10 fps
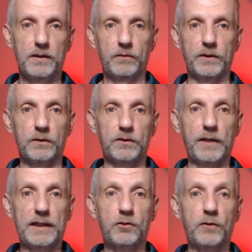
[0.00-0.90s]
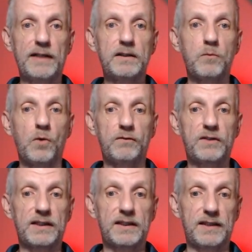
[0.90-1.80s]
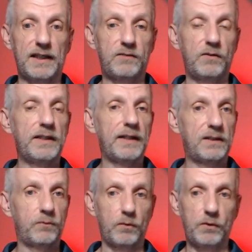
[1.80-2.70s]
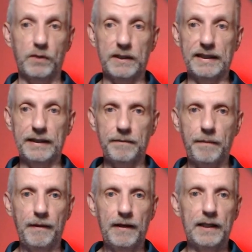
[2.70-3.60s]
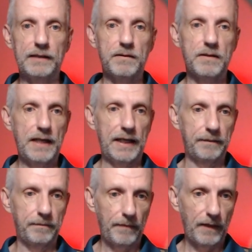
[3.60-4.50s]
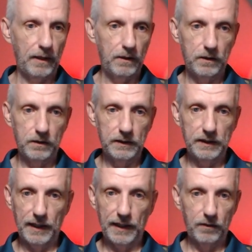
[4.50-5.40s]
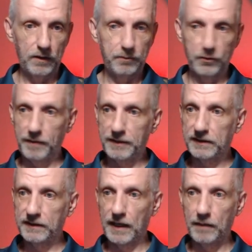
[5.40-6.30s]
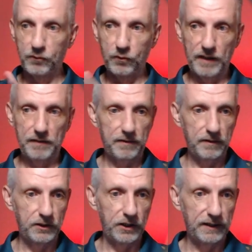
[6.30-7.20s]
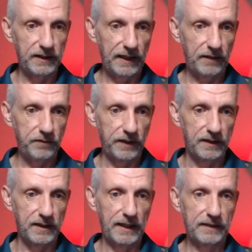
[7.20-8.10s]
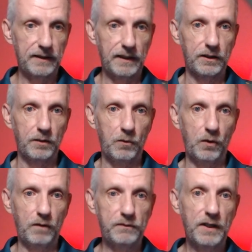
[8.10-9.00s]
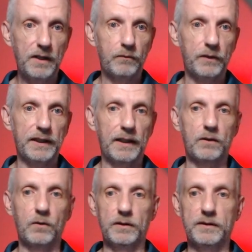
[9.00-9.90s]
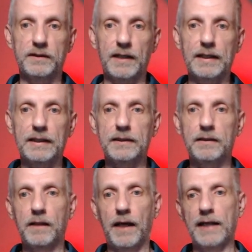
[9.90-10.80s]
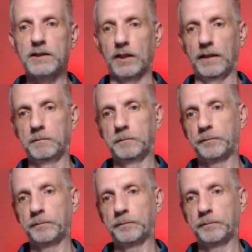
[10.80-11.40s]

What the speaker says: We're going to do that. Created morph successfully. That's what we want to hear. And then on our parameters tab with the Genesis 8 figure selected under morphs, we can now go and dial in Angela.